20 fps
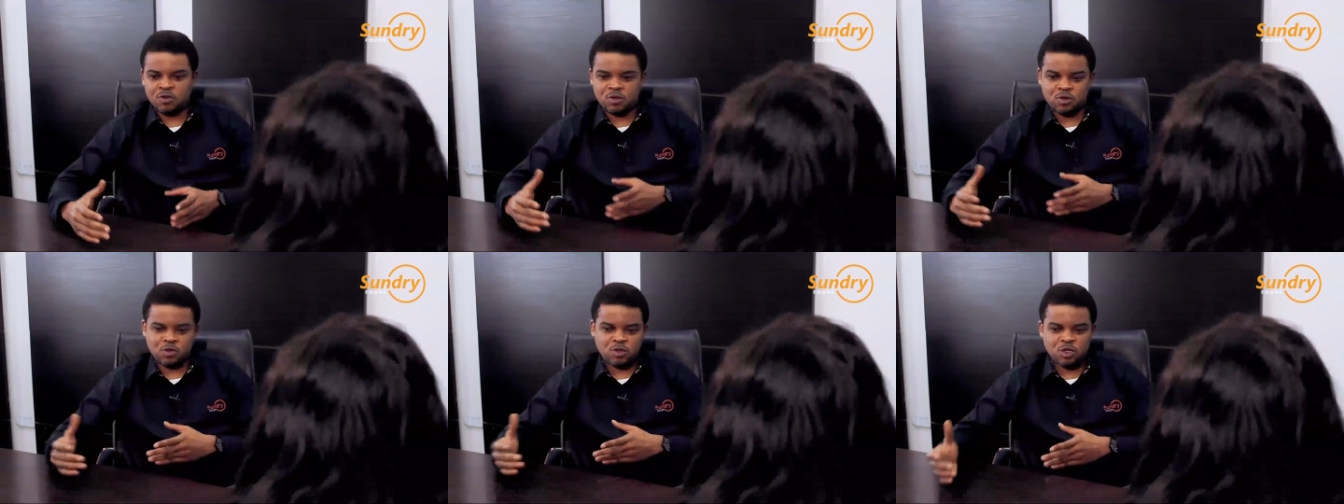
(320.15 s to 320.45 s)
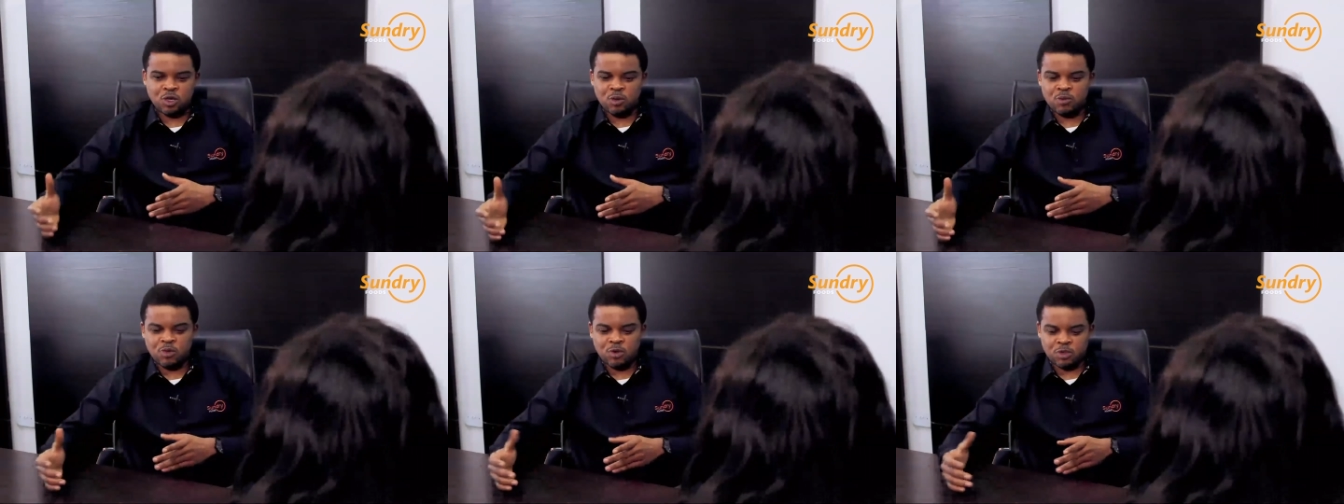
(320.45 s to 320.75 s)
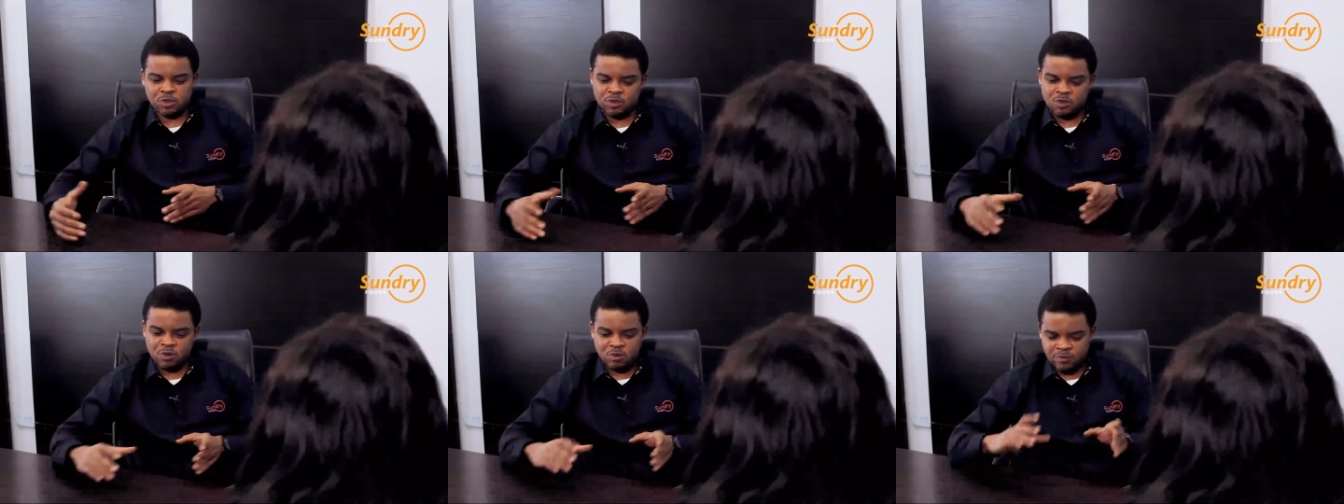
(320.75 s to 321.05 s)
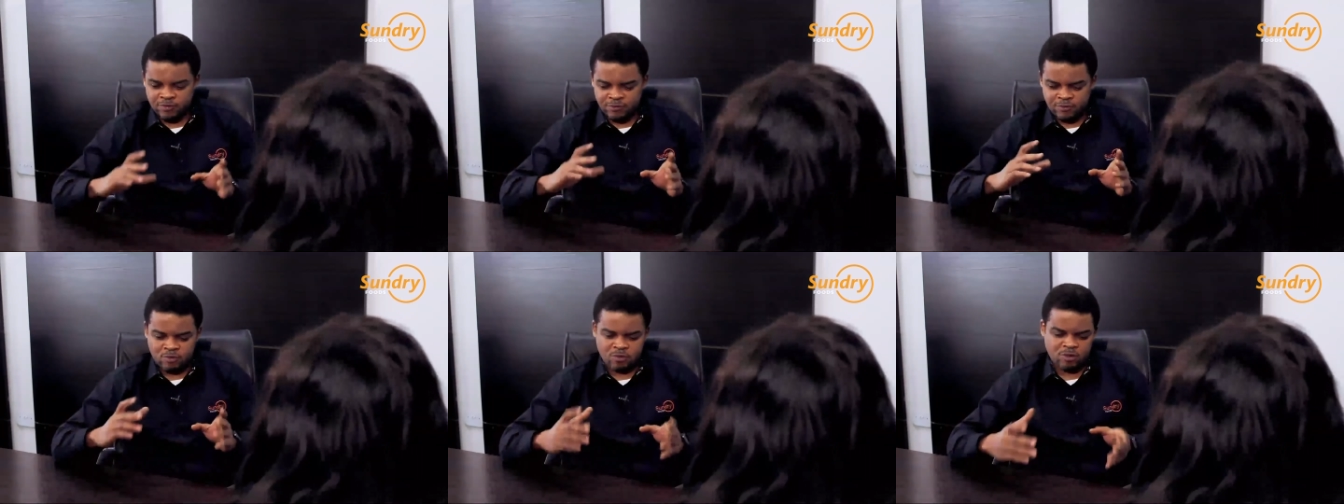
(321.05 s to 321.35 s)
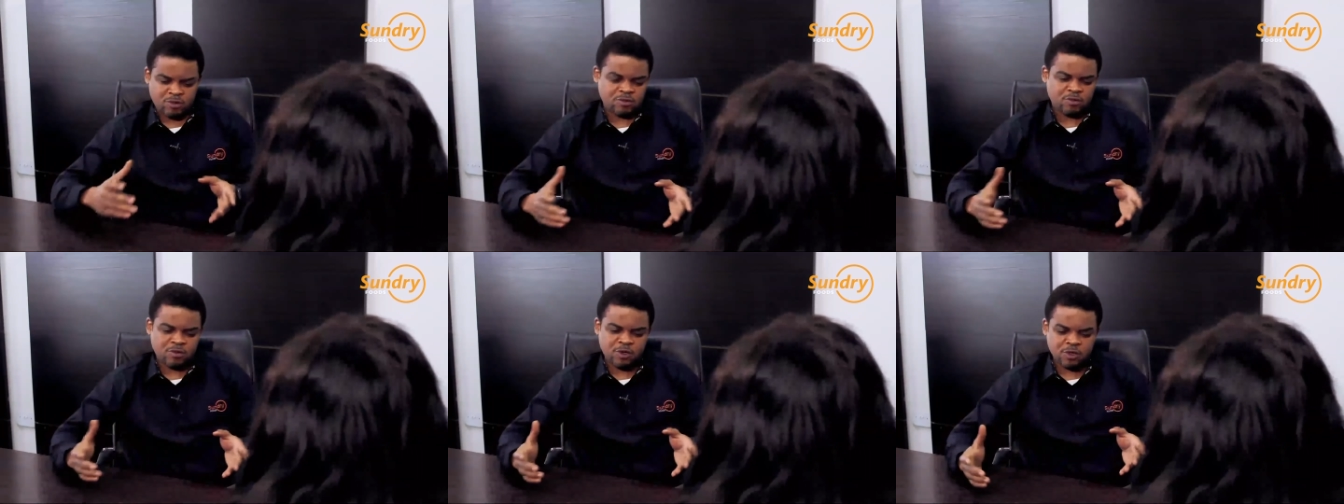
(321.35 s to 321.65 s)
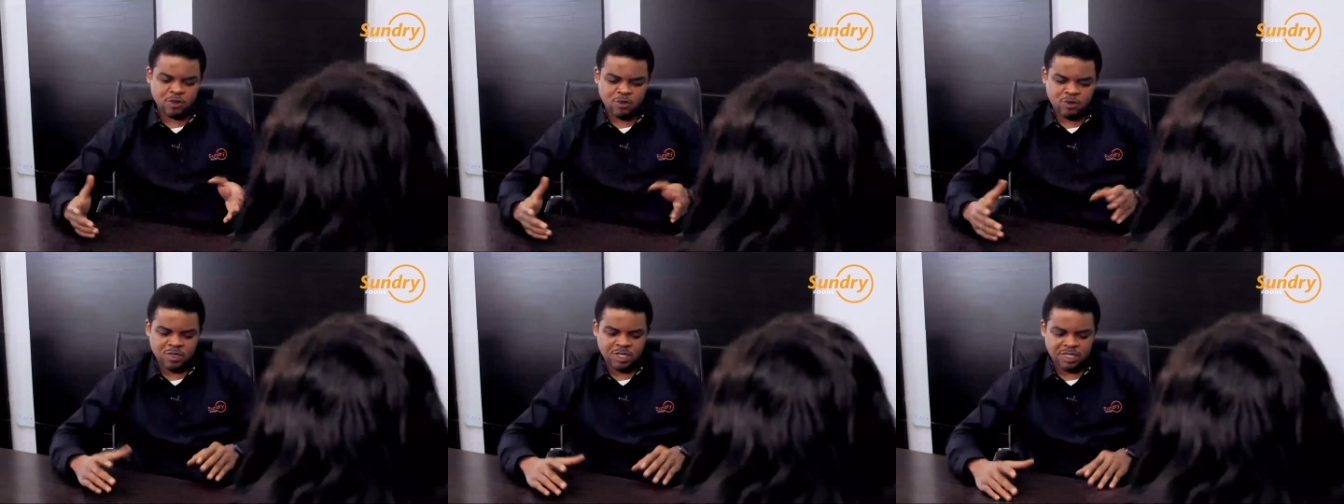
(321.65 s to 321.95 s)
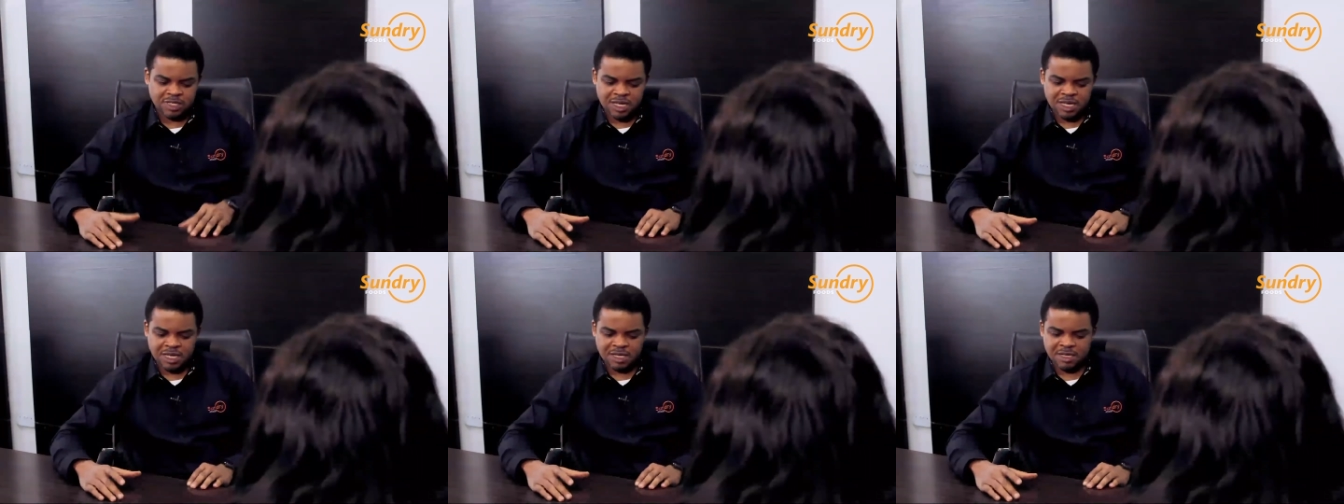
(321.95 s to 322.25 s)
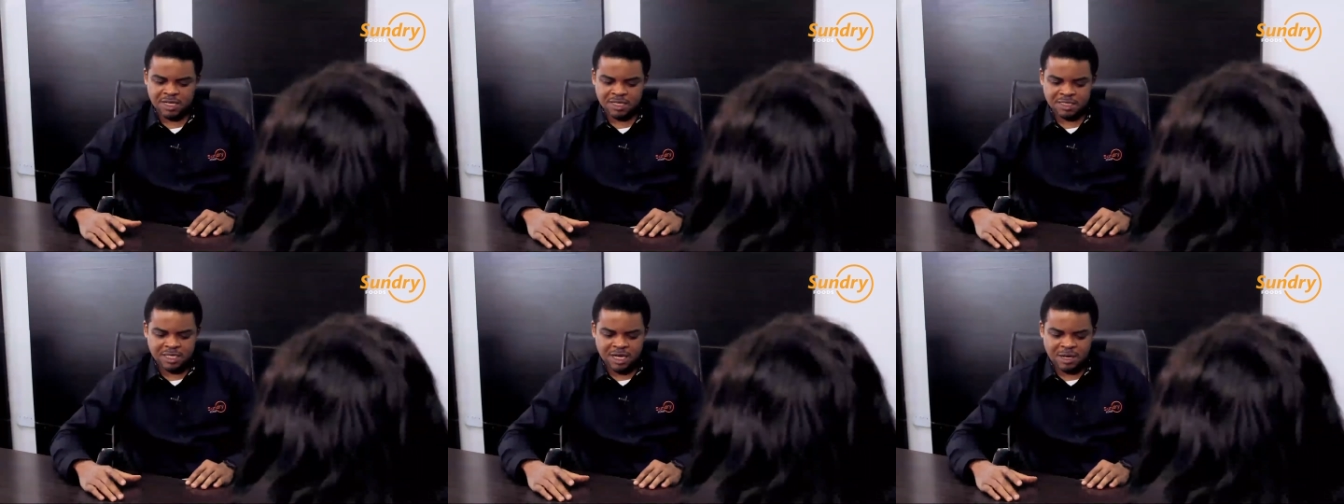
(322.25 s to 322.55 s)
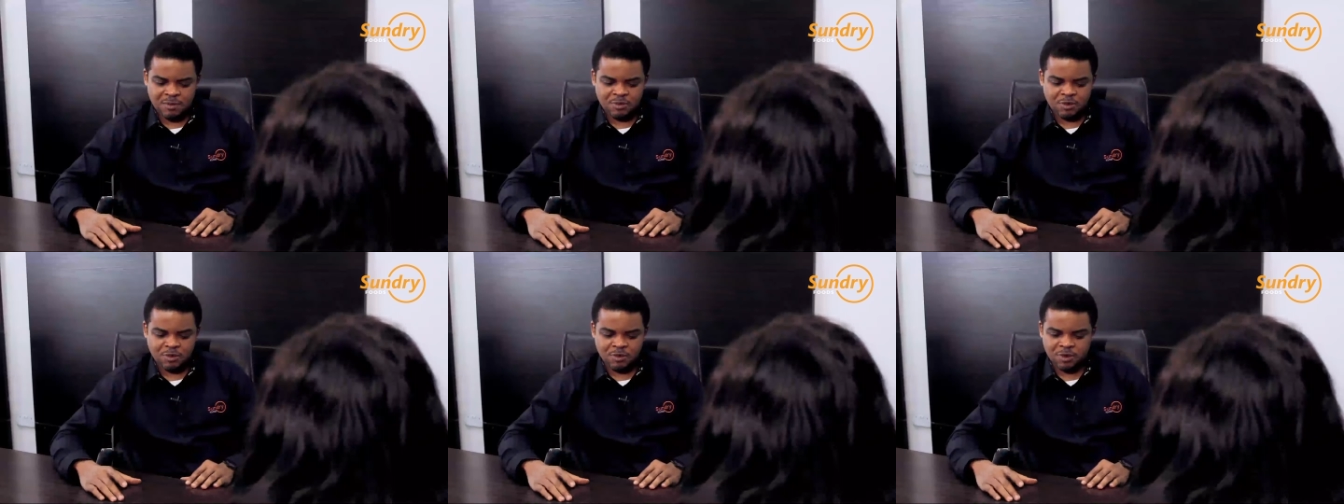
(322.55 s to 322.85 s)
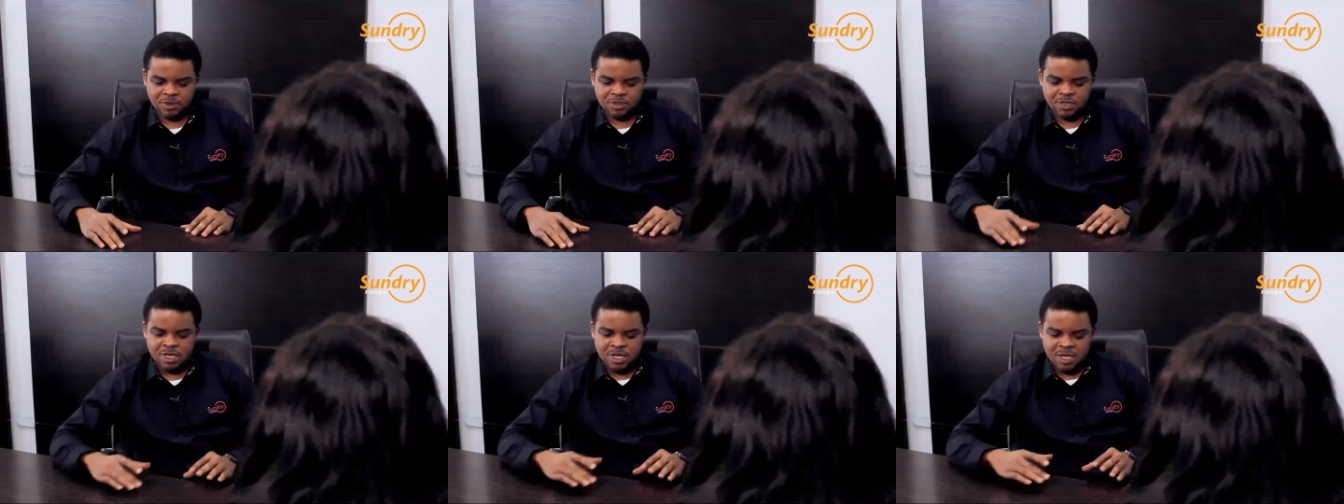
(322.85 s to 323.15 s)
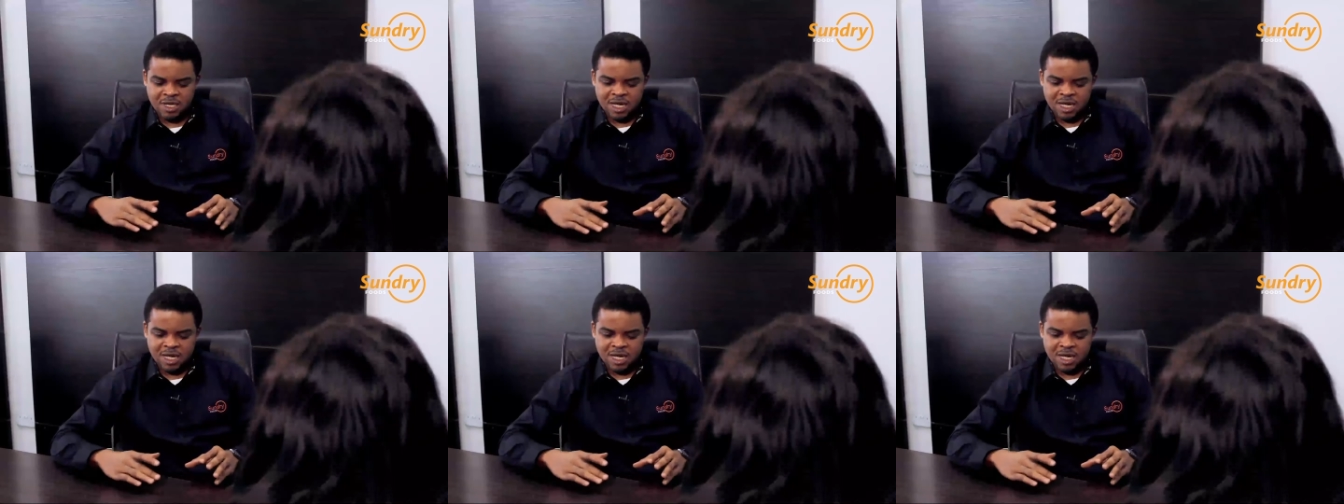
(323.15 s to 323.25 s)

to jump on so one, one good example was